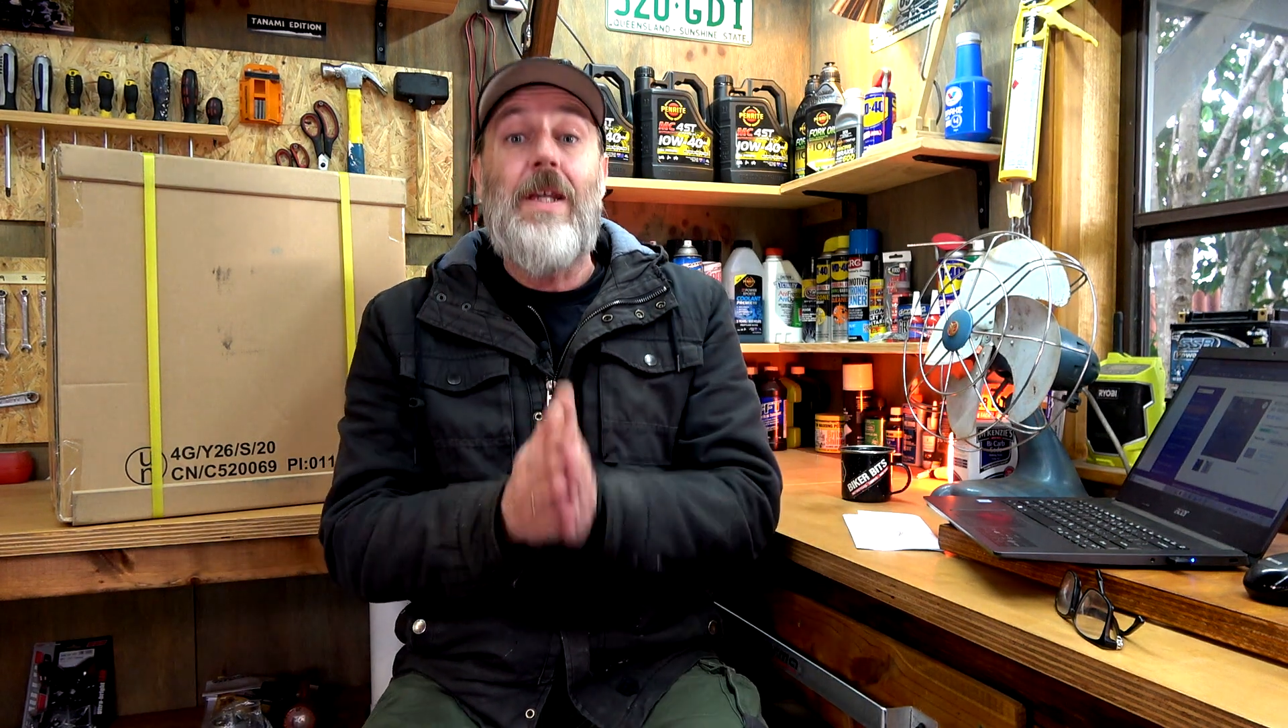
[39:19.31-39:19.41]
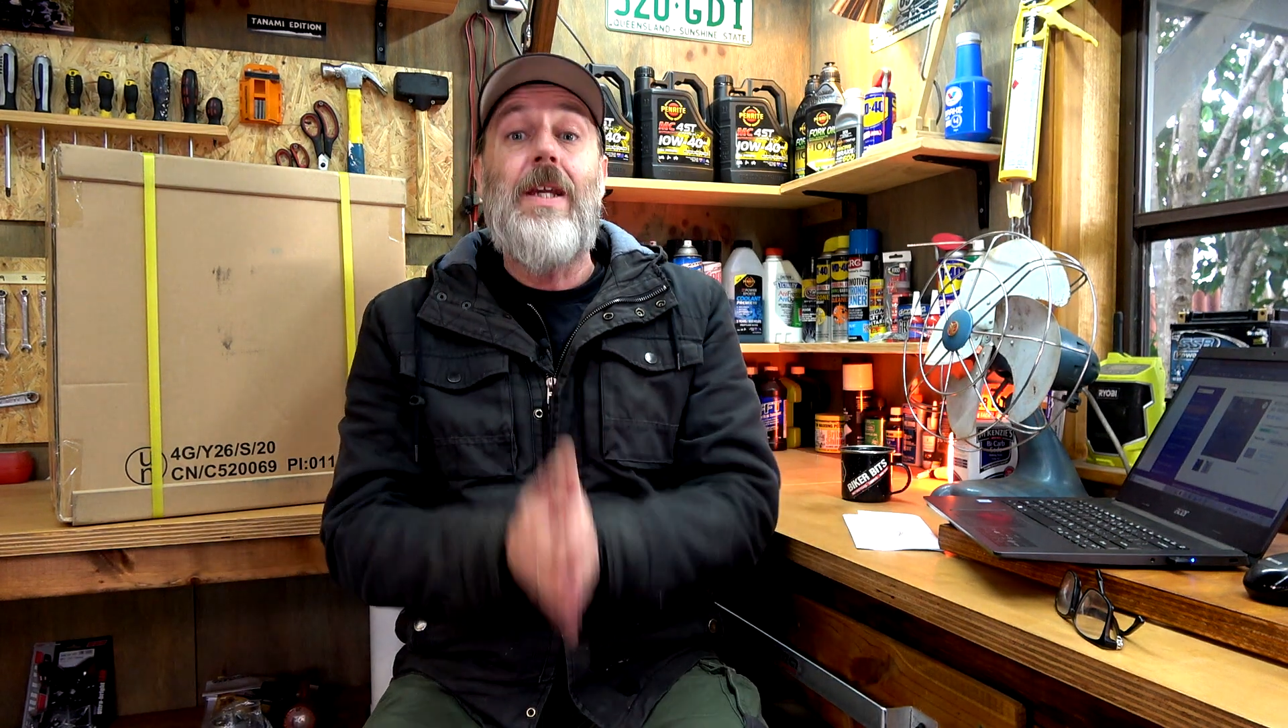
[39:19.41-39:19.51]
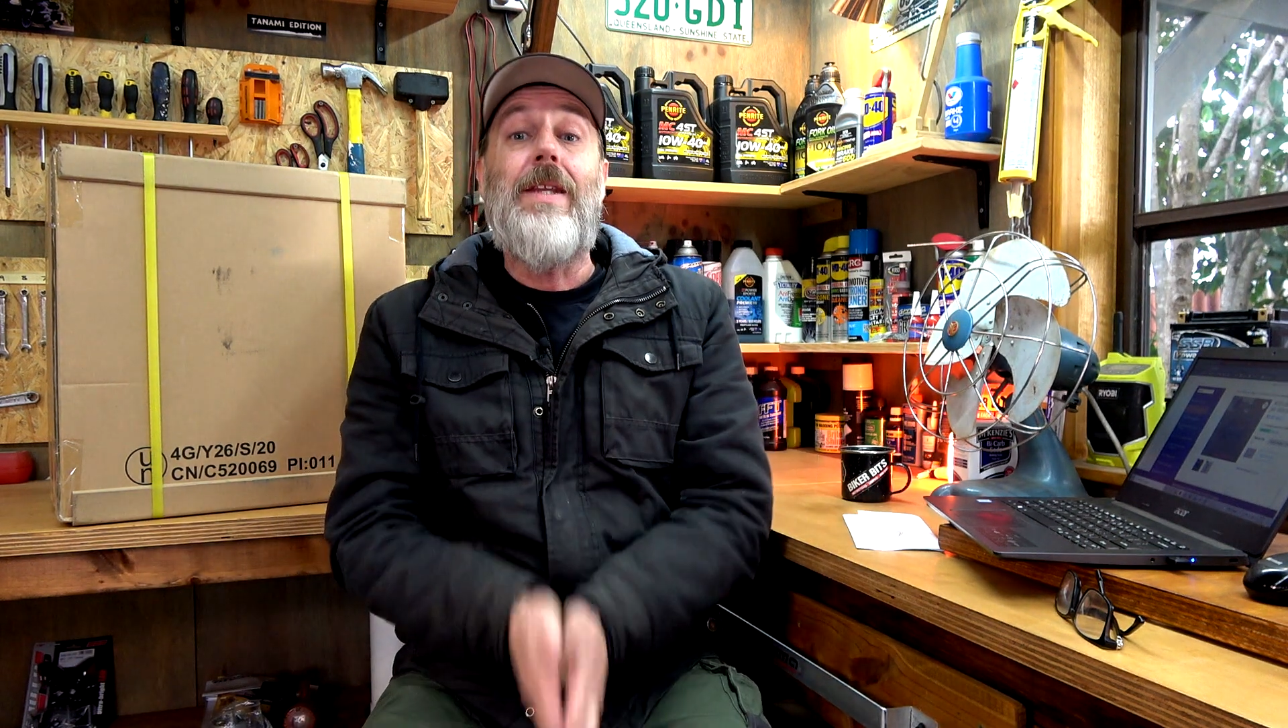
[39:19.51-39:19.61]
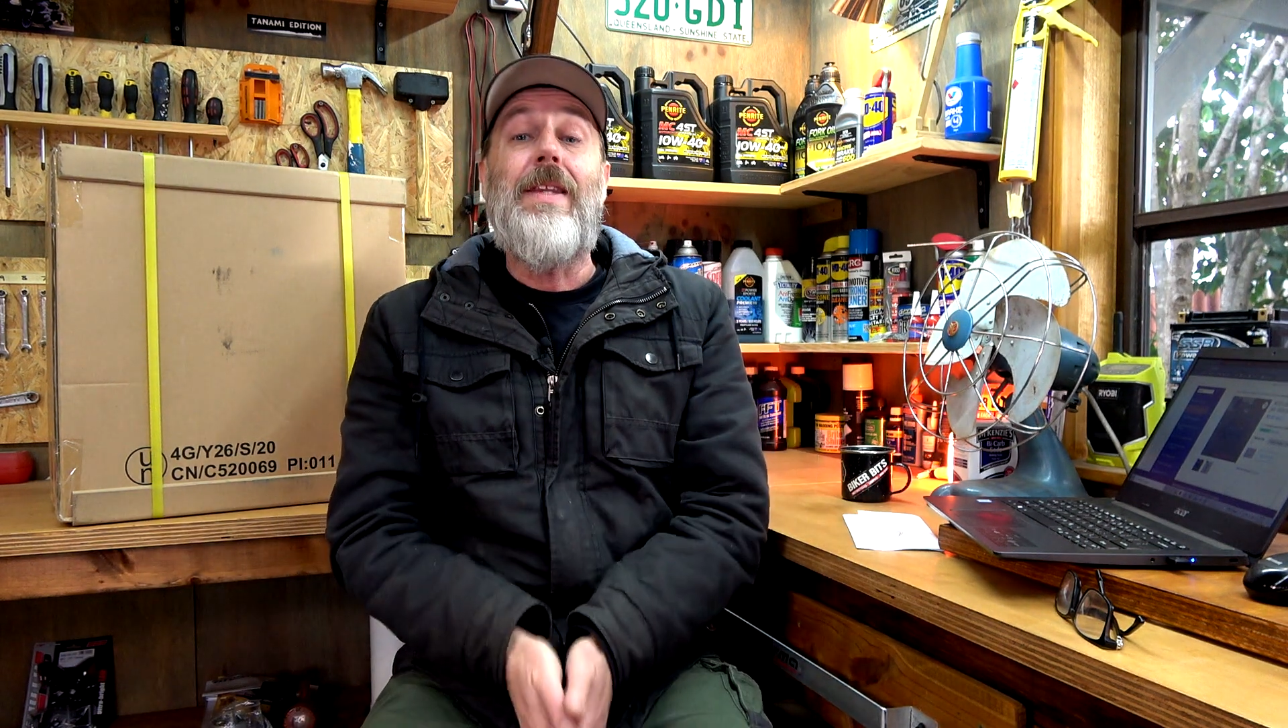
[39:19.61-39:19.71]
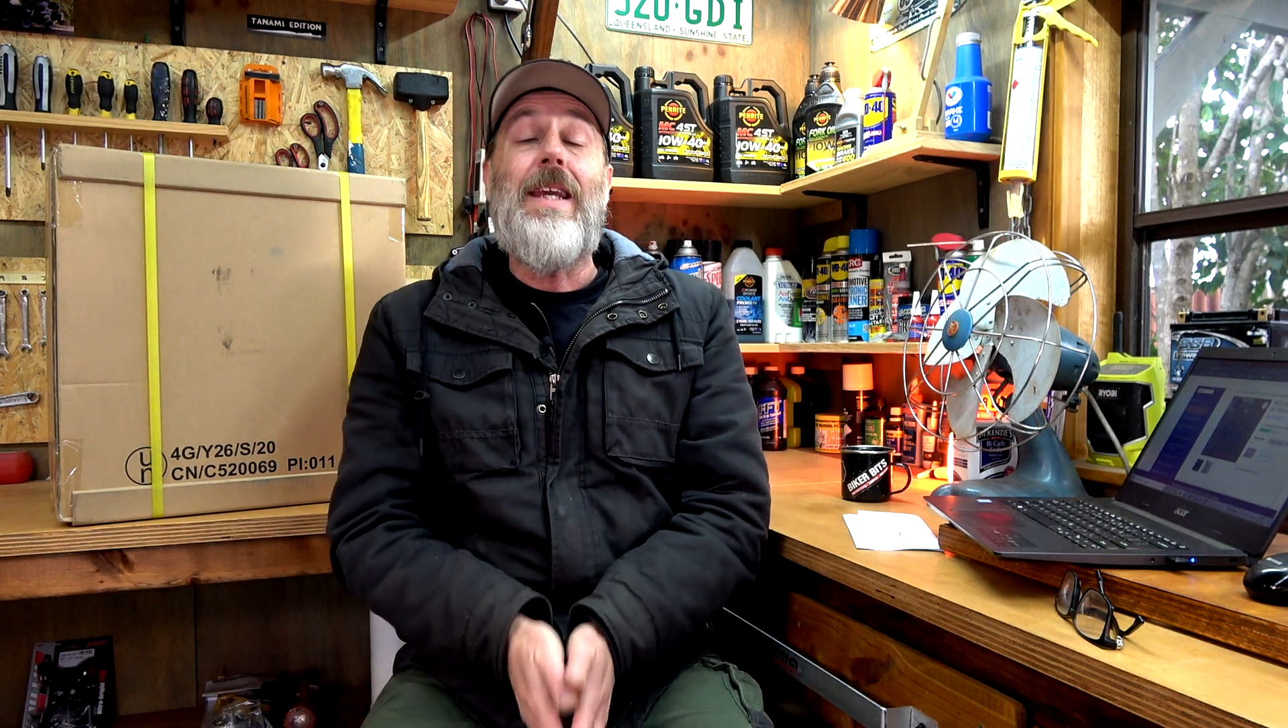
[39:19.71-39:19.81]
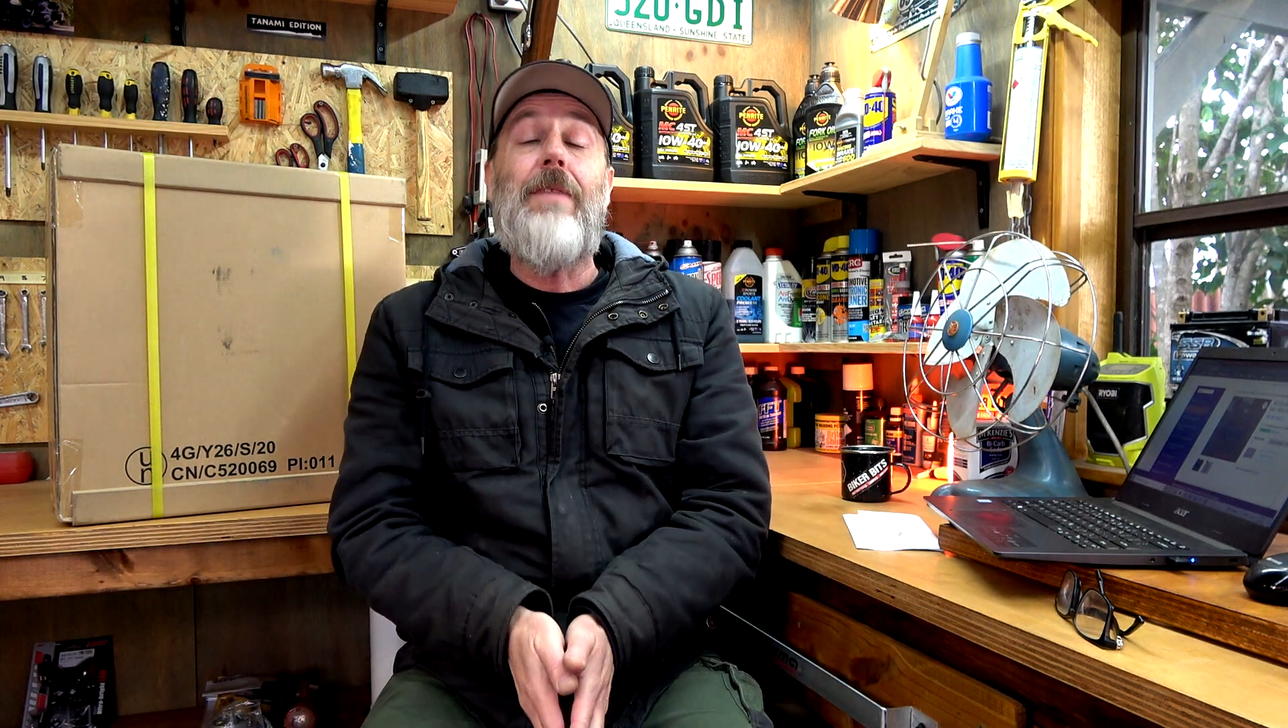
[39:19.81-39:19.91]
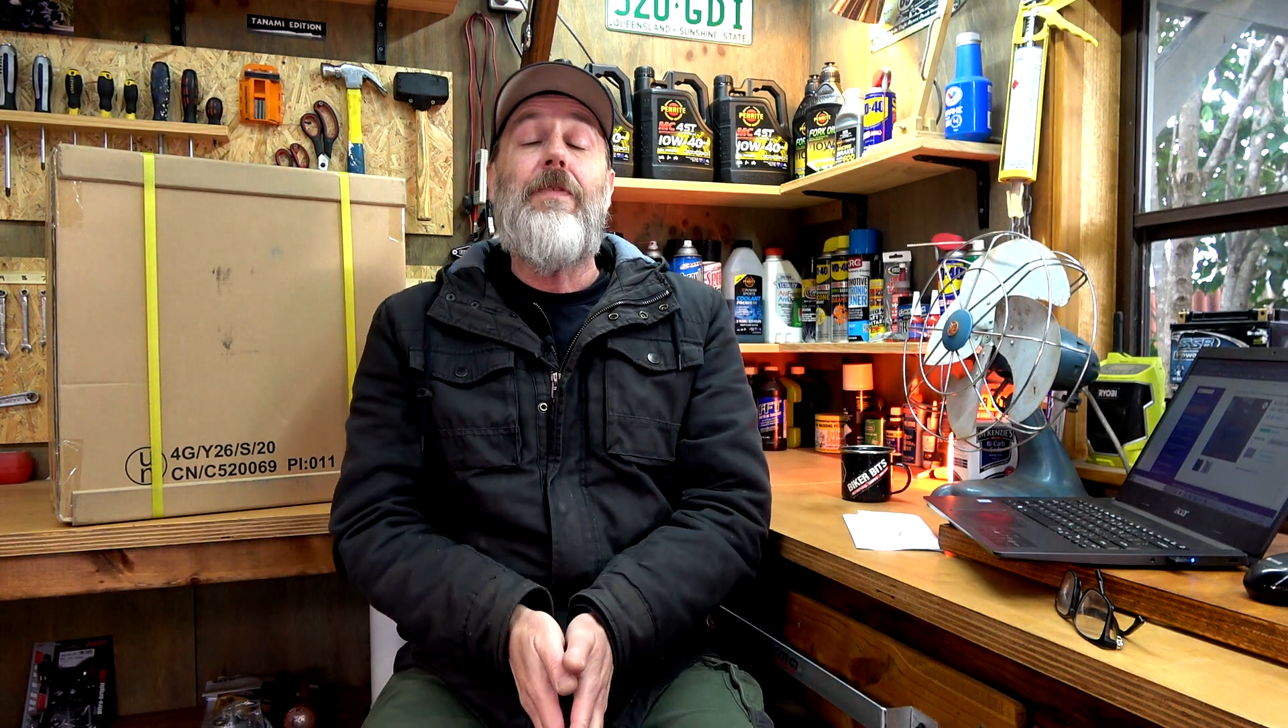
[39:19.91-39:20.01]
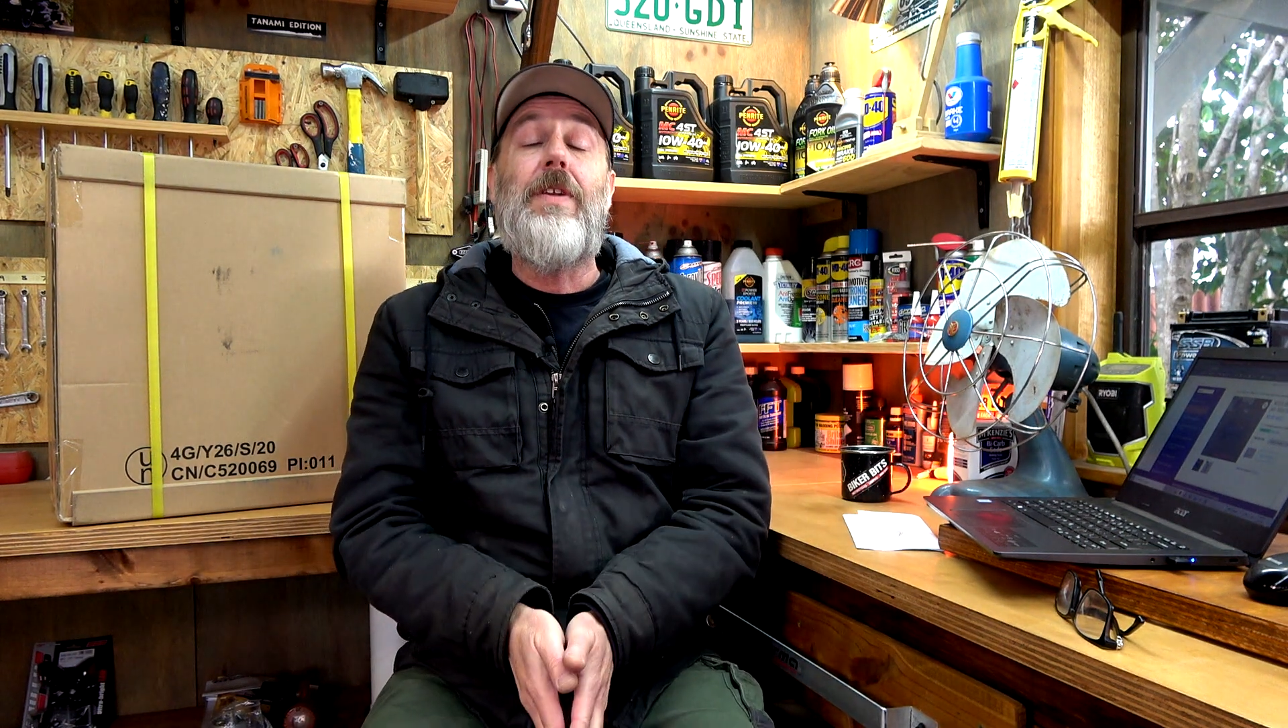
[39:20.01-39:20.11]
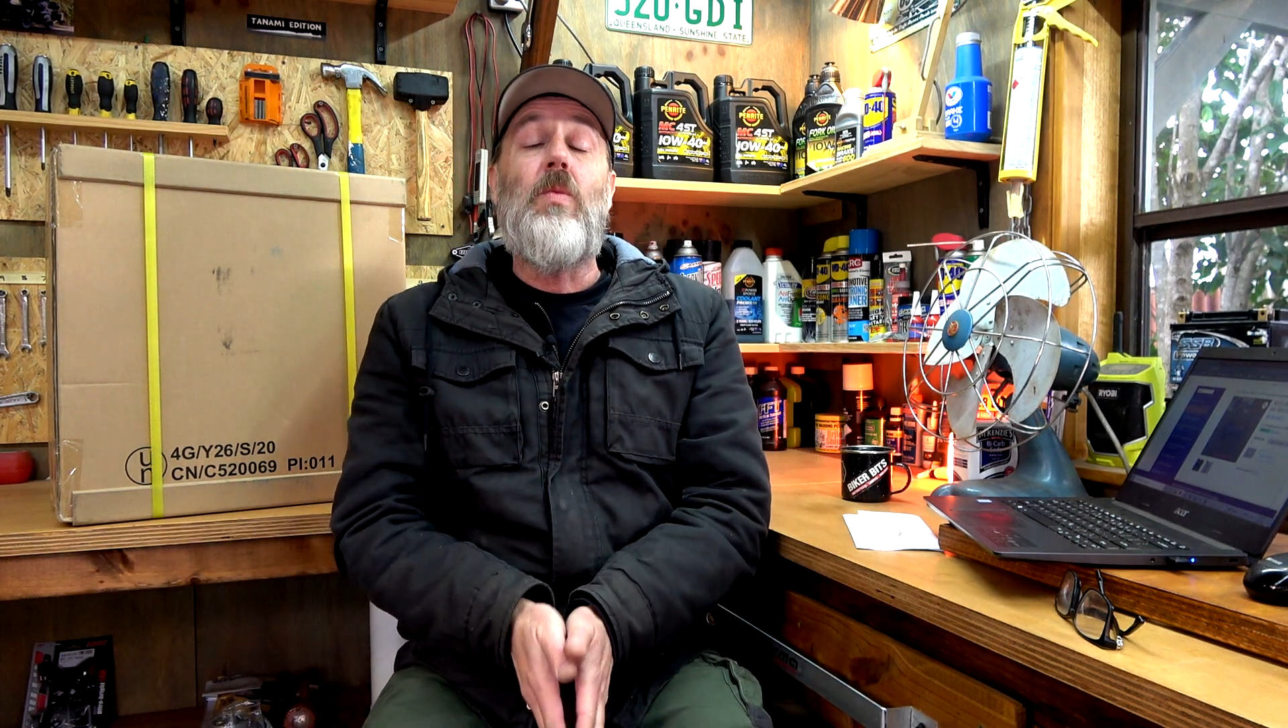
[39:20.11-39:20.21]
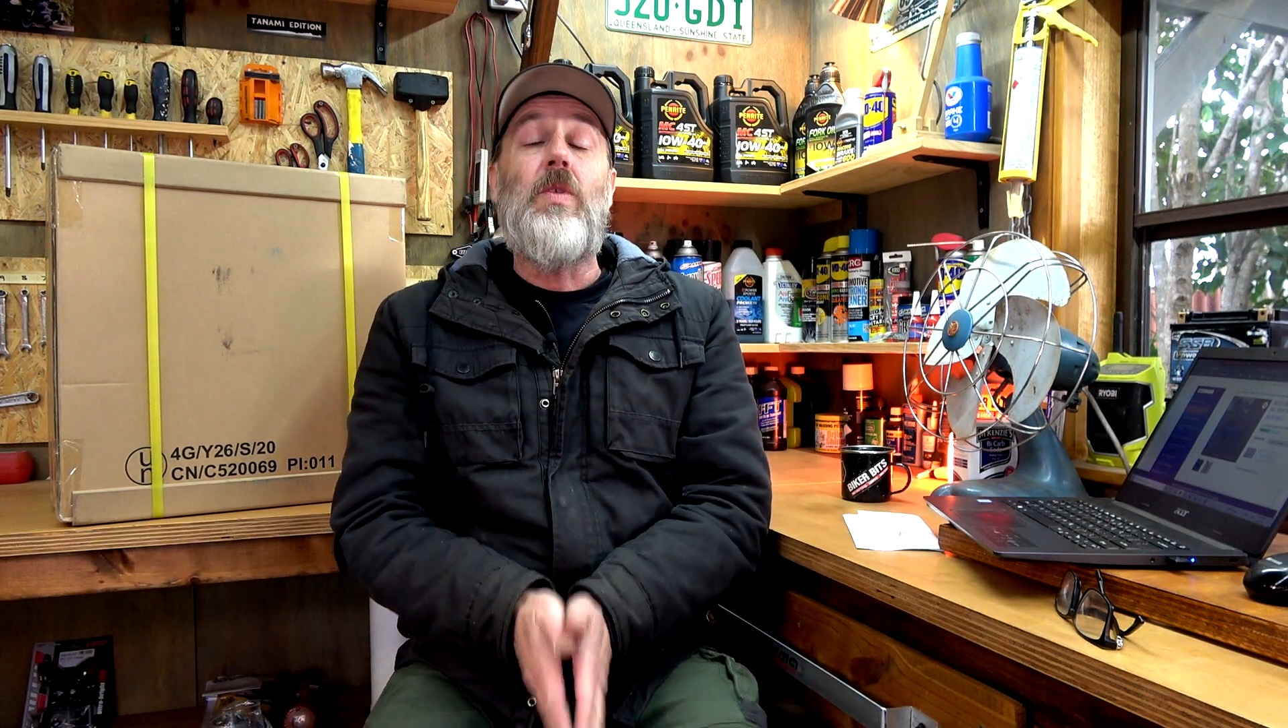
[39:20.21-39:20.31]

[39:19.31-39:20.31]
in the infinite